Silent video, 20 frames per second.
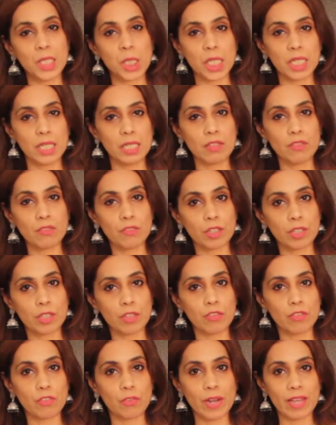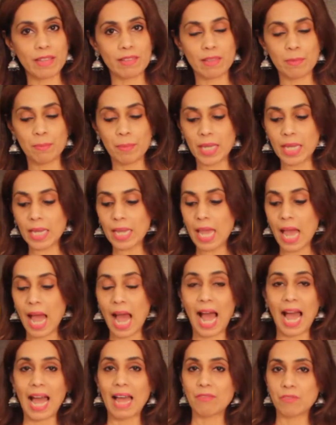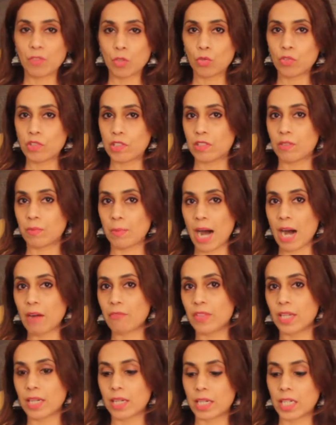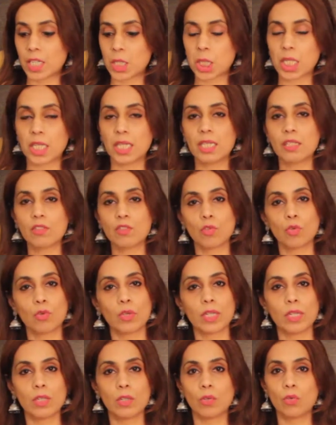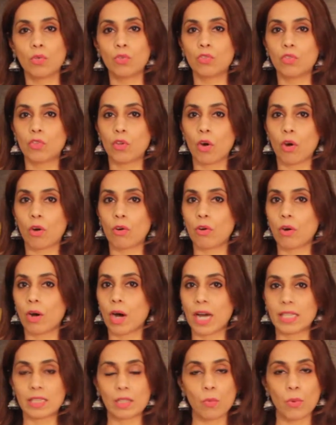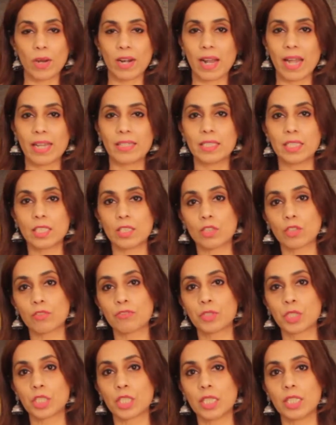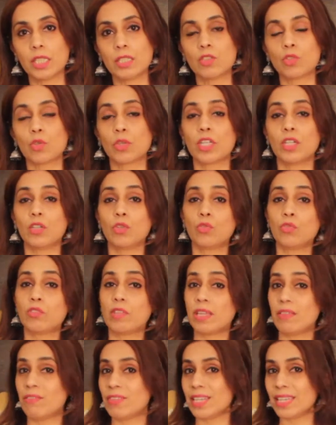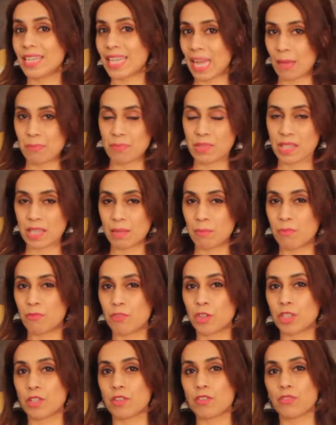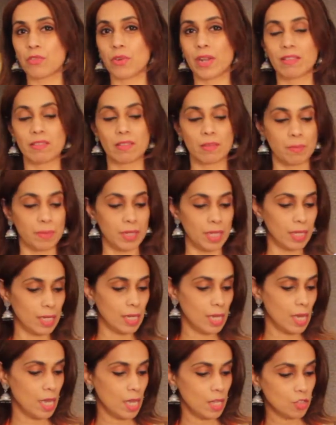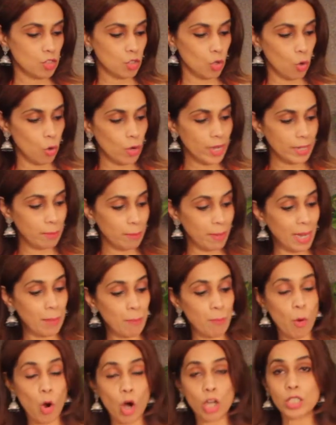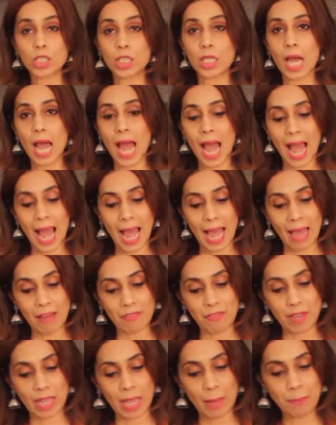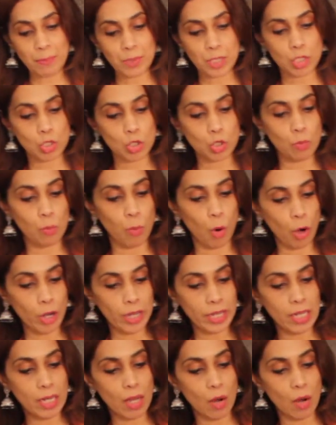chilies for this recipe. I have used these Bhavnagari chilies. You can use your other varieties of chilies. You can use even capsicum for this recipe. So in my pot, I have kept to boil